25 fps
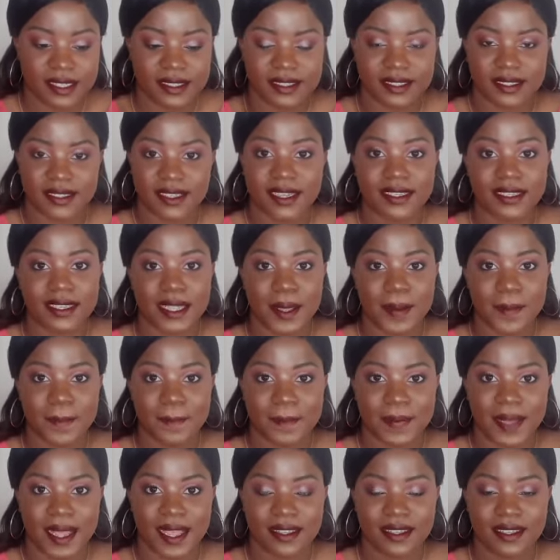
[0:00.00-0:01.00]
It's not a
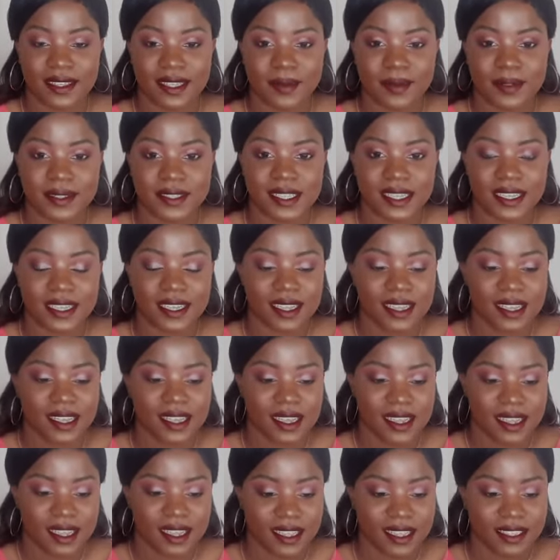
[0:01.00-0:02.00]
matte lipstick,
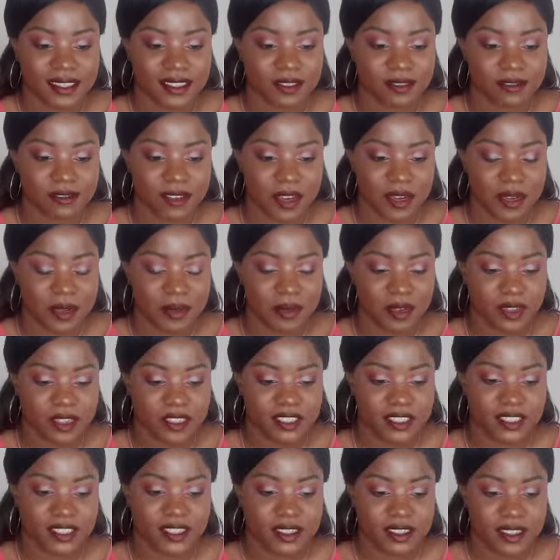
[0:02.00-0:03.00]
it's very
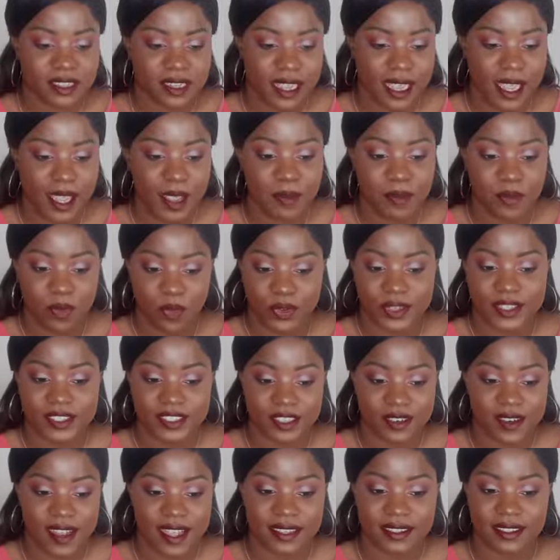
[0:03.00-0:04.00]
much a
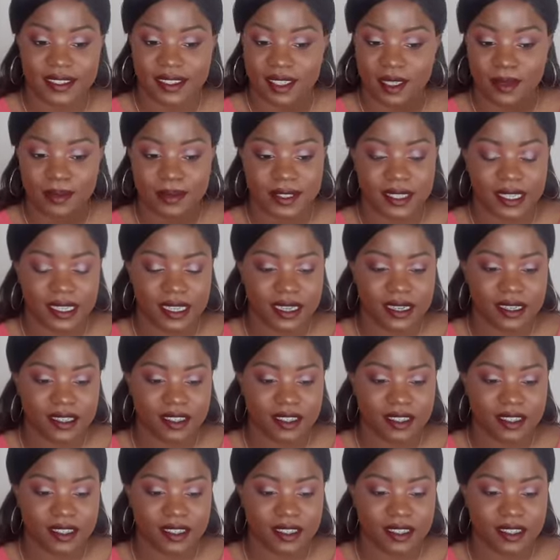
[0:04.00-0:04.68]
moisturizing lipstick.